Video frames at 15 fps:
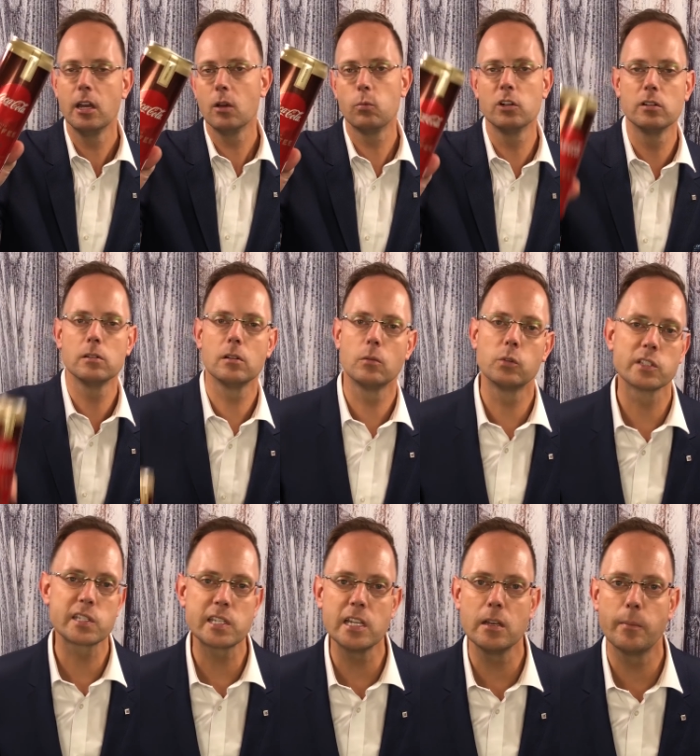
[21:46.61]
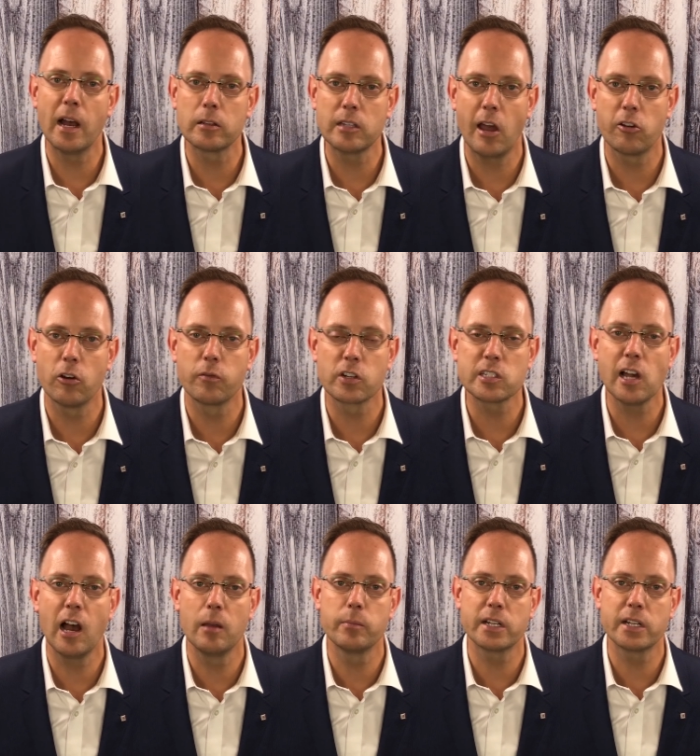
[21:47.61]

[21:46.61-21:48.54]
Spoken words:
we'll see about that over time.